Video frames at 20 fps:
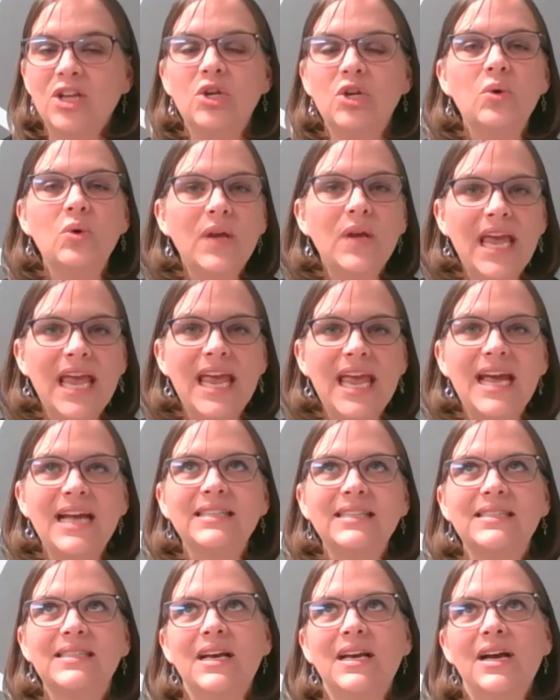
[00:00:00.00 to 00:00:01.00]
You
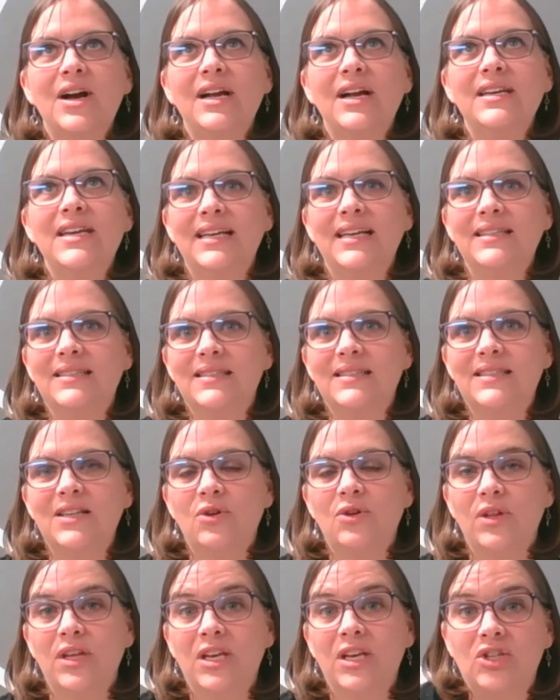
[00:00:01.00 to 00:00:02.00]
can't
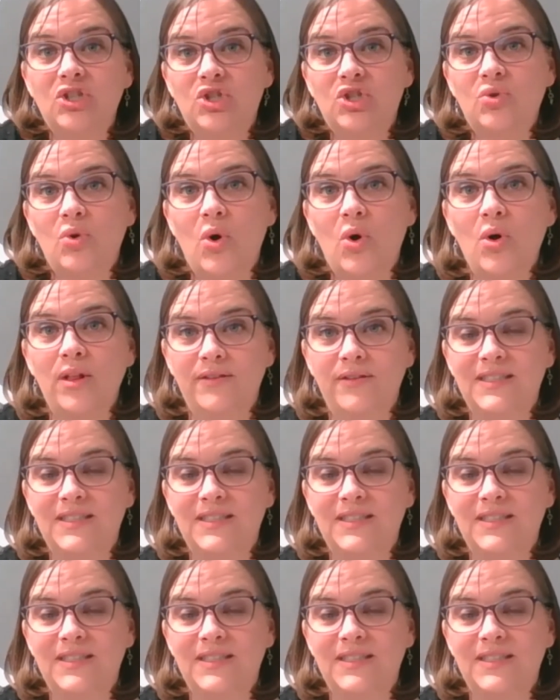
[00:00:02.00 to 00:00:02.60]
necessarily control